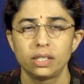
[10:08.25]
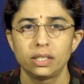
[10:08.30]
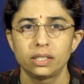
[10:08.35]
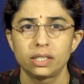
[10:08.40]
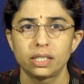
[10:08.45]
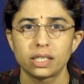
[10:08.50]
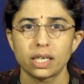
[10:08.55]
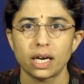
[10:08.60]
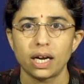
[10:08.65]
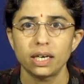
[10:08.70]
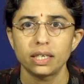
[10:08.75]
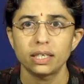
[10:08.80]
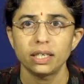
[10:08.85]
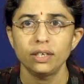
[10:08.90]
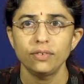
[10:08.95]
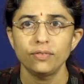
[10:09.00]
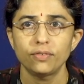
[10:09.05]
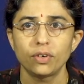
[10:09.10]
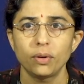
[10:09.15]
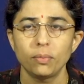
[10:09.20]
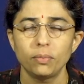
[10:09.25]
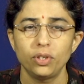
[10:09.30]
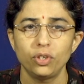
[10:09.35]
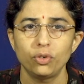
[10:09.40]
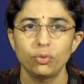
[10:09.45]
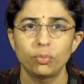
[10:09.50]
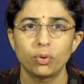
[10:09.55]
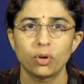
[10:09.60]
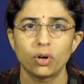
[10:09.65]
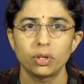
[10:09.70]
starting from
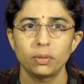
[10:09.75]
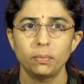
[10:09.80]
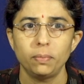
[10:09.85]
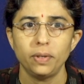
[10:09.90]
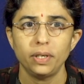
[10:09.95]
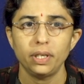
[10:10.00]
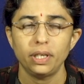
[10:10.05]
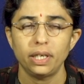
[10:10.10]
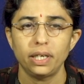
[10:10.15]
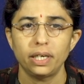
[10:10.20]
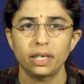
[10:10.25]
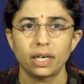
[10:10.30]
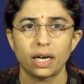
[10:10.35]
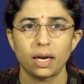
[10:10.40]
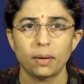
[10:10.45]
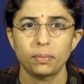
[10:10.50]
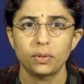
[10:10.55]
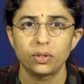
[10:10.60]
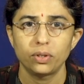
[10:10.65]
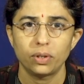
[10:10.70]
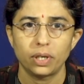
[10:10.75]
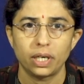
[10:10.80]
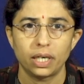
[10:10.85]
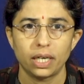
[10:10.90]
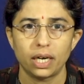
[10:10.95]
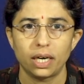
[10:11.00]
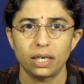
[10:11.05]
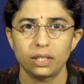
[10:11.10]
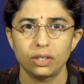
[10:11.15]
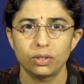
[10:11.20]
newborn period up to
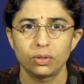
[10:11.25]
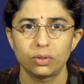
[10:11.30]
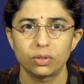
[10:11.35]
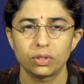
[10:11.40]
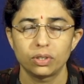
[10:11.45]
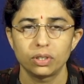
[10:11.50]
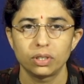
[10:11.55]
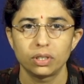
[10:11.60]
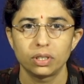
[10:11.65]
adulthood.